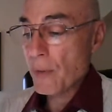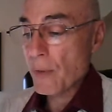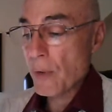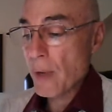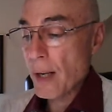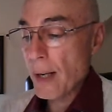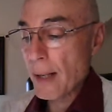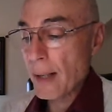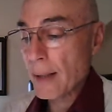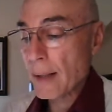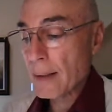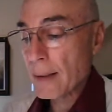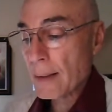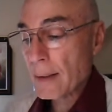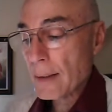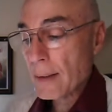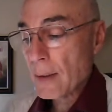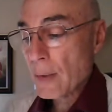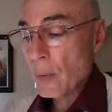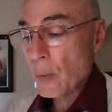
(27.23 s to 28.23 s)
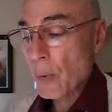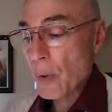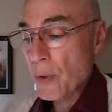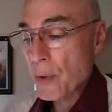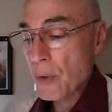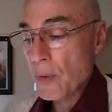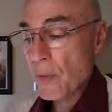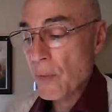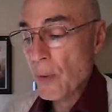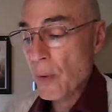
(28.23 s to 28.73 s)
Frank
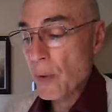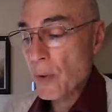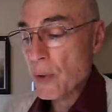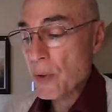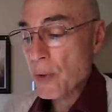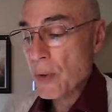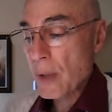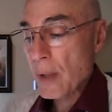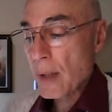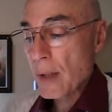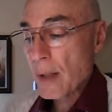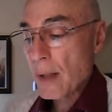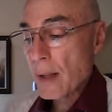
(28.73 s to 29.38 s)
was the first